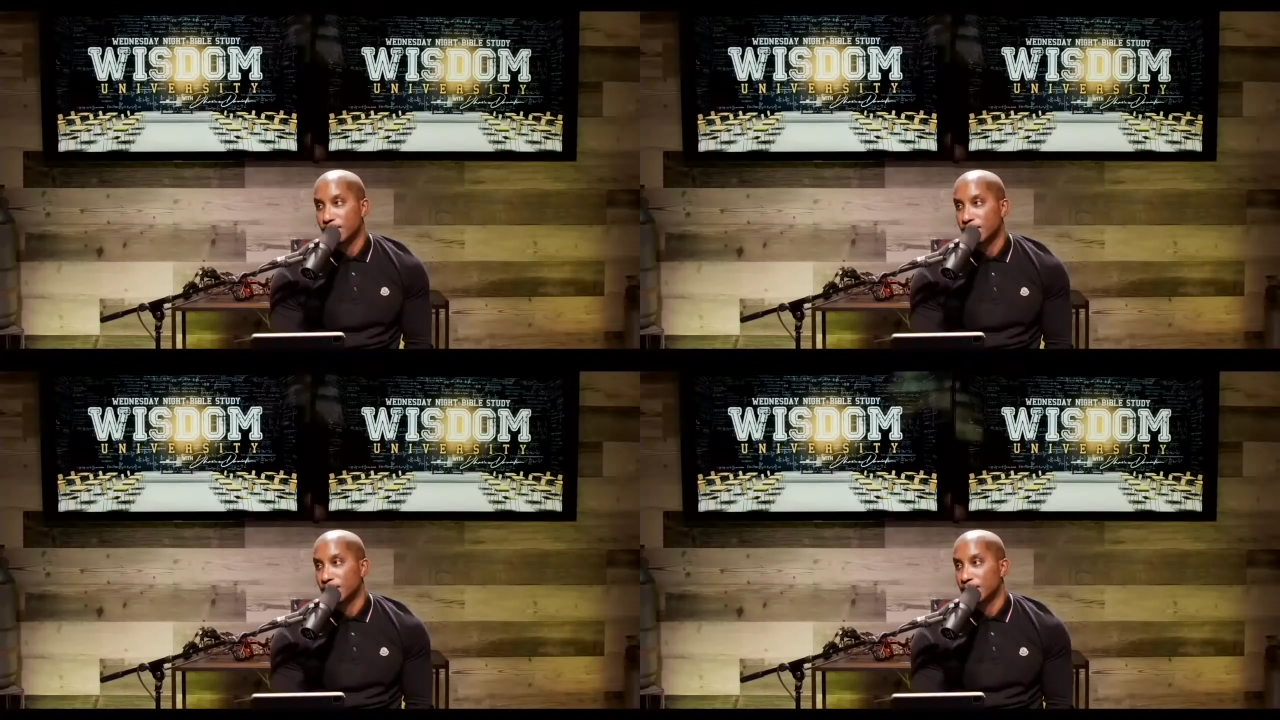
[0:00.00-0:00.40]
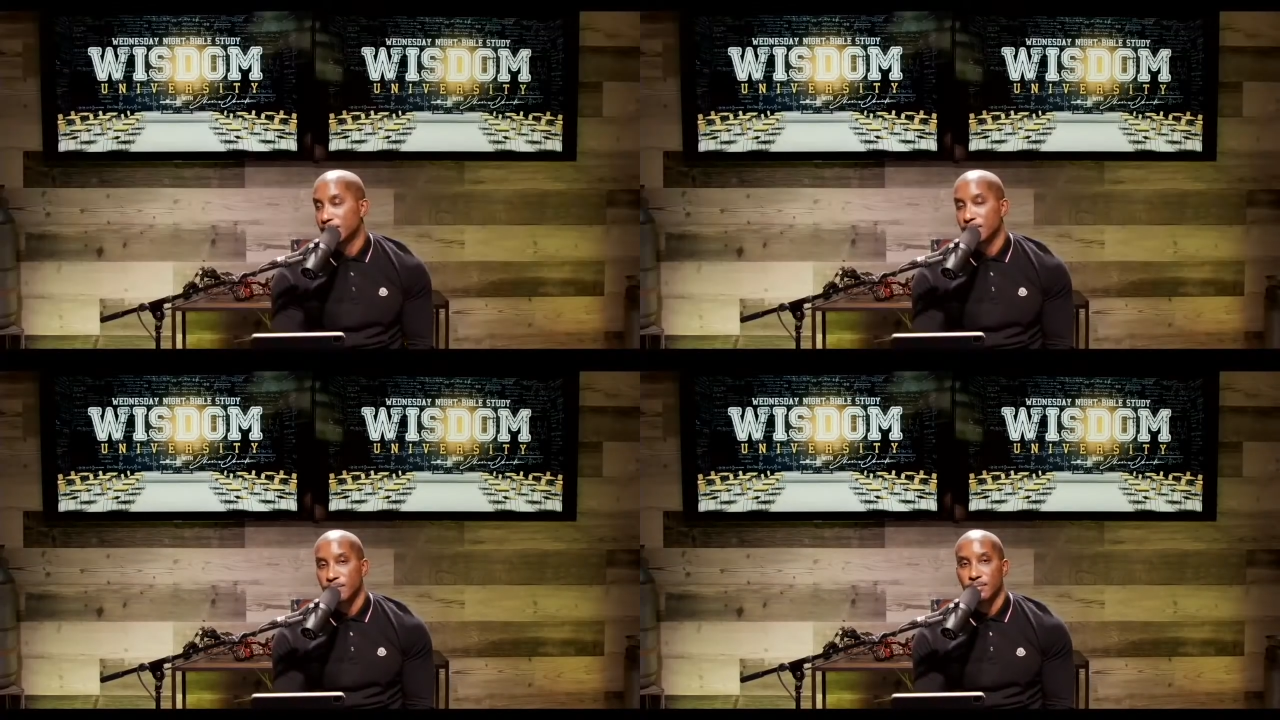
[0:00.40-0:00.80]

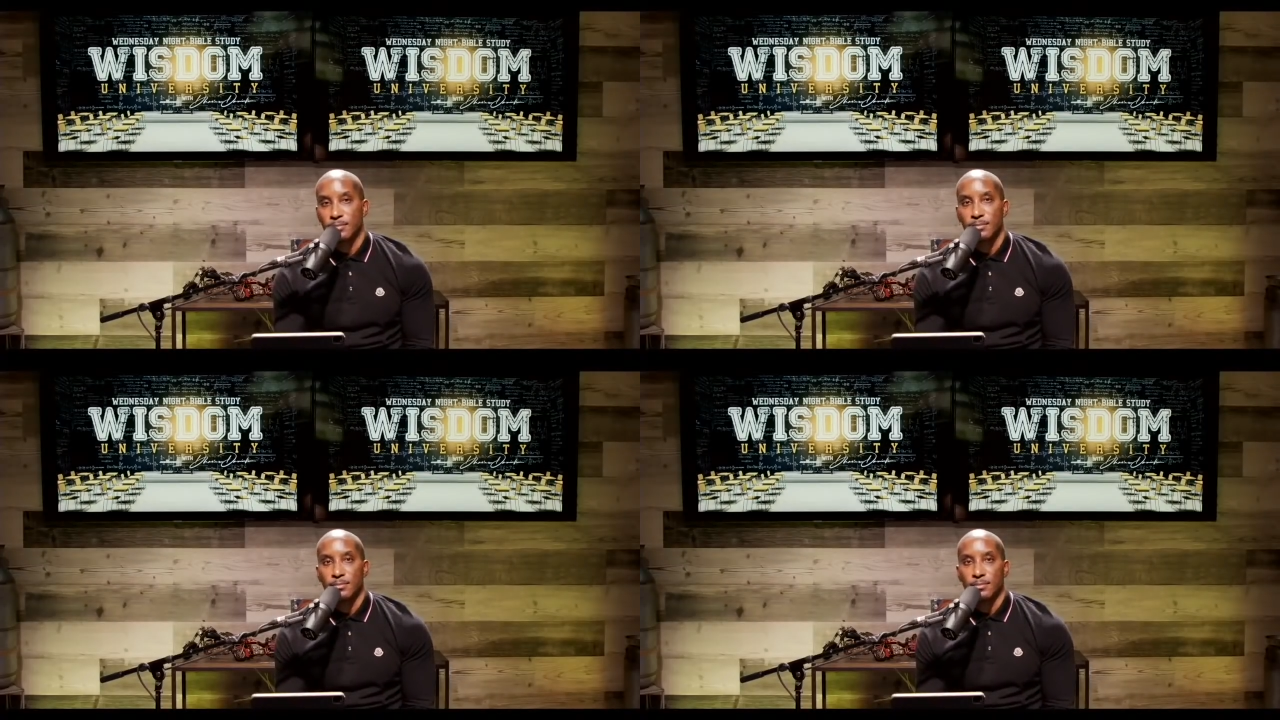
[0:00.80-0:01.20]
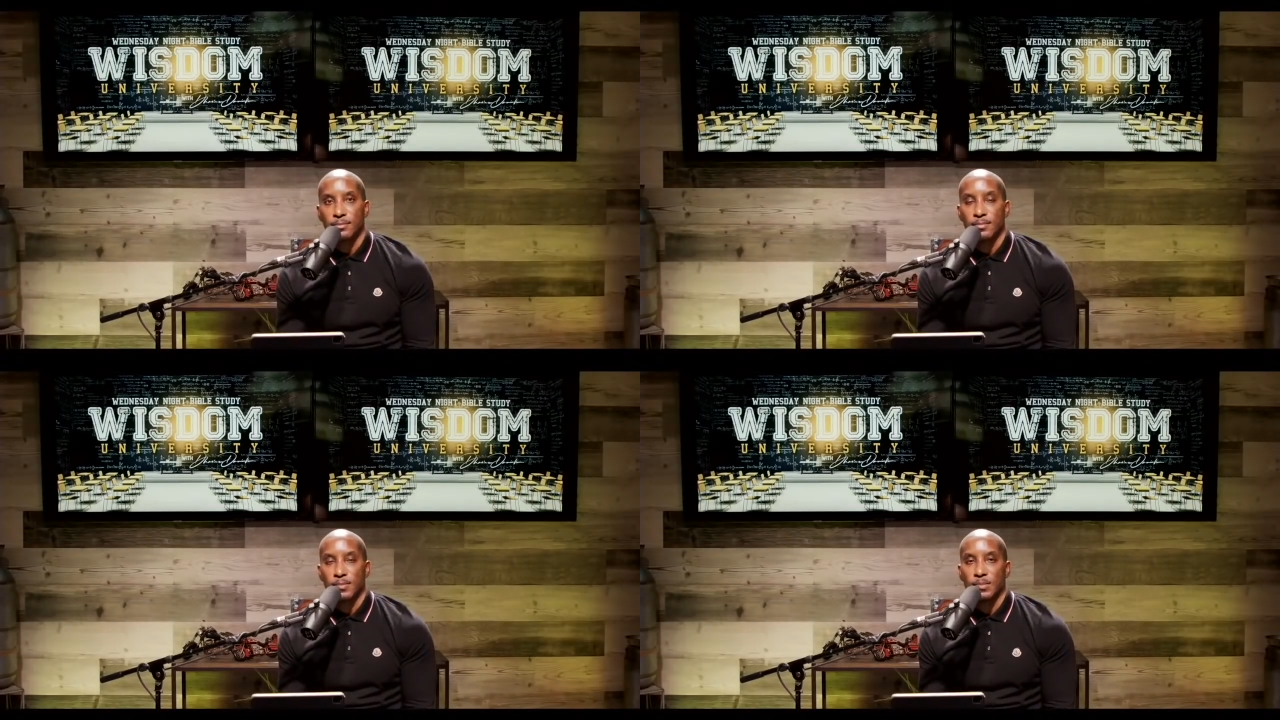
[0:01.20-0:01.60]

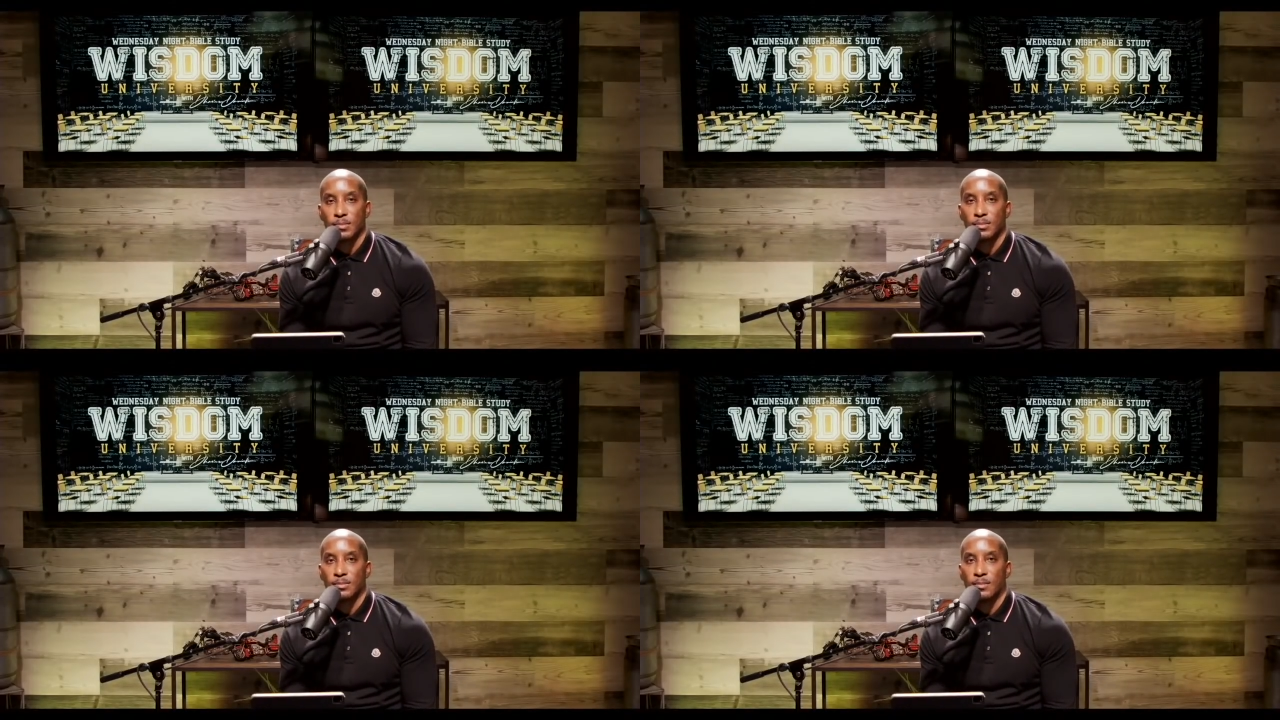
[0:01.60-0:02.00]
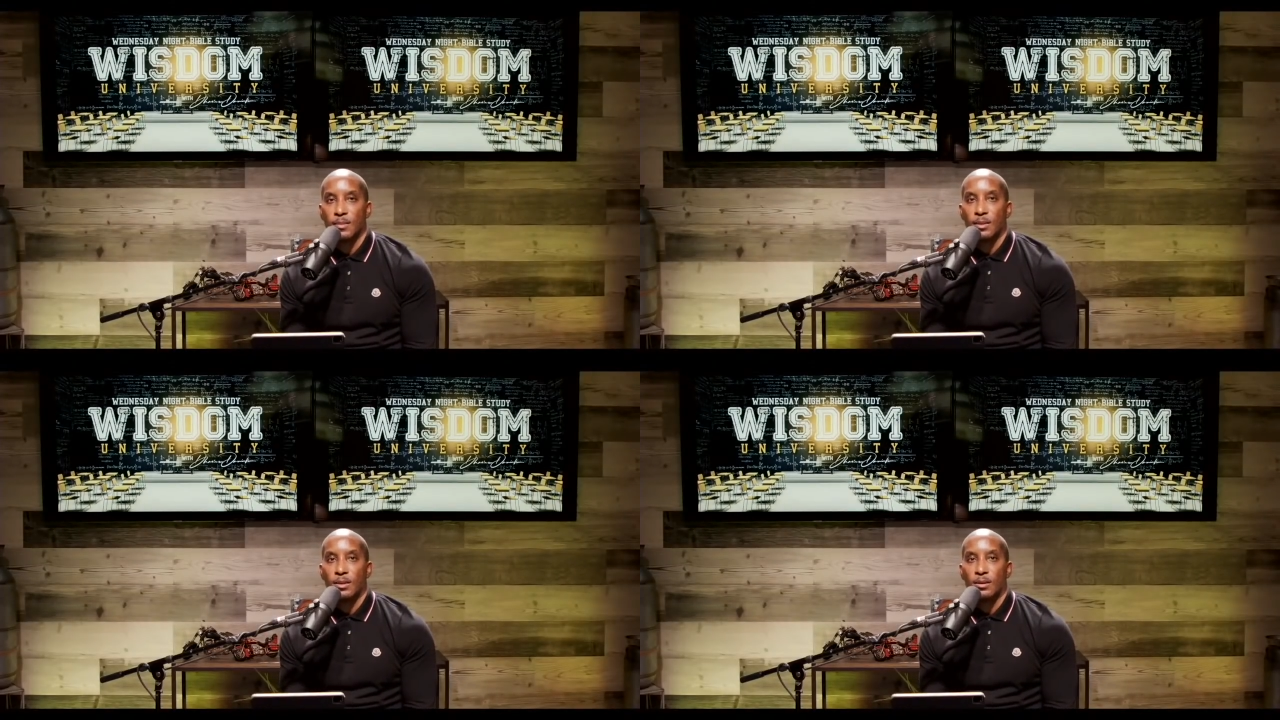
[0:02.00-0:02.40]

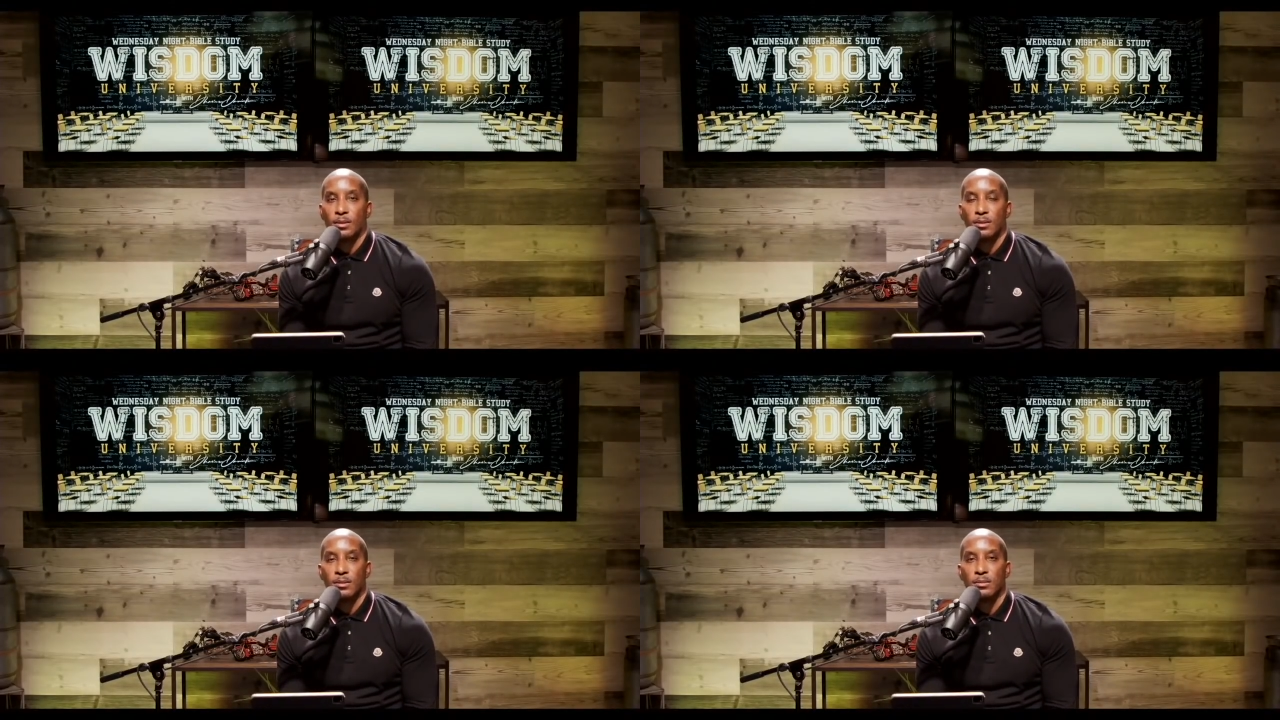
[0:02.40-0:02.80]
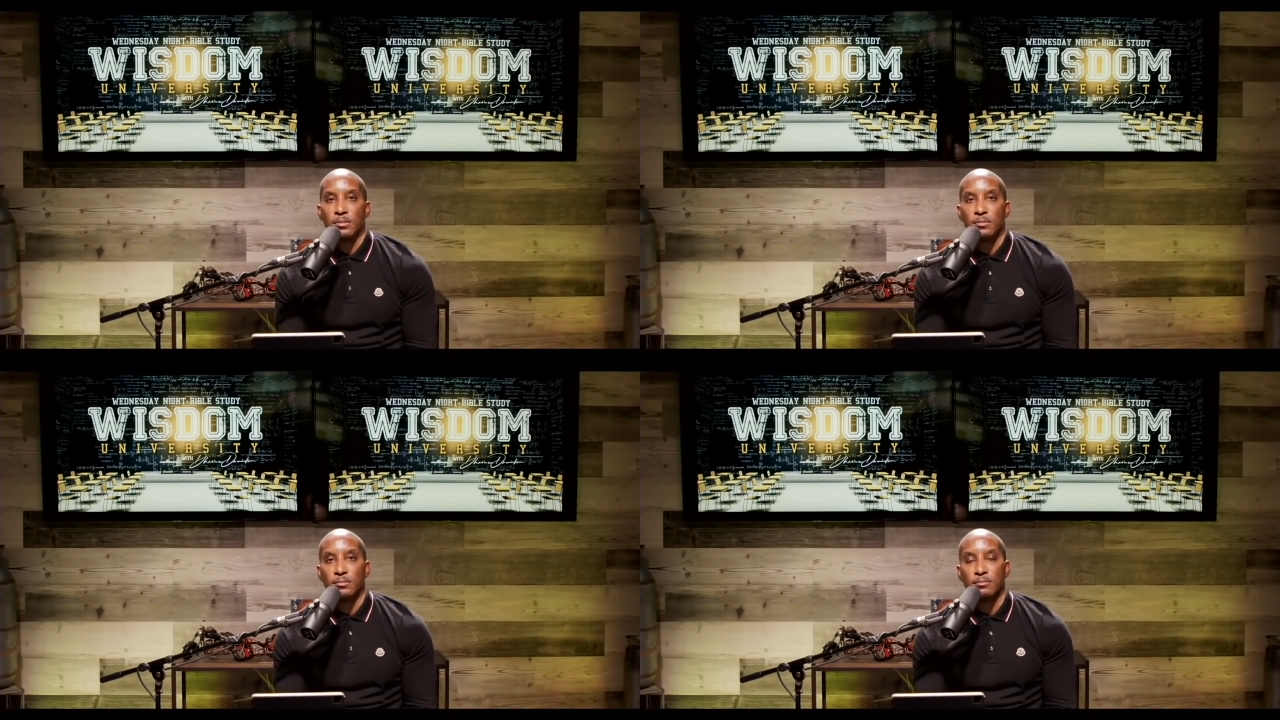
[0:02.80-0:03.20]

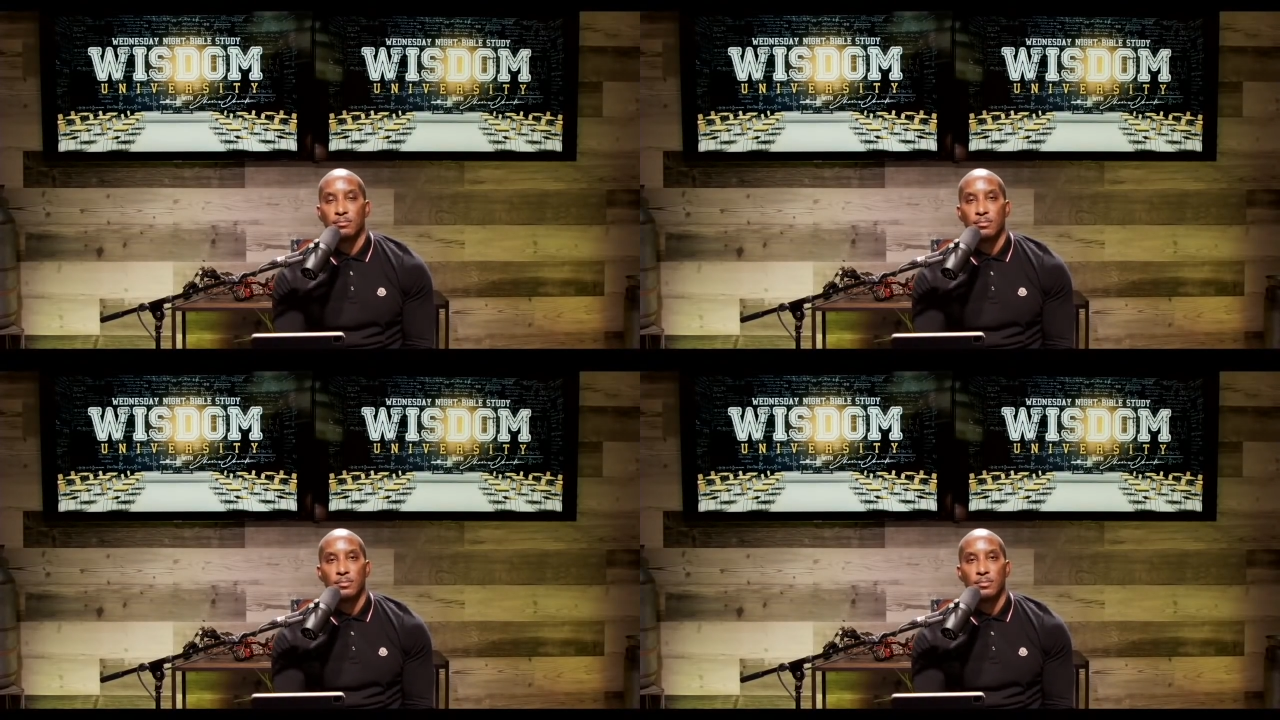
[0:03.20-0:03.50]
(silence)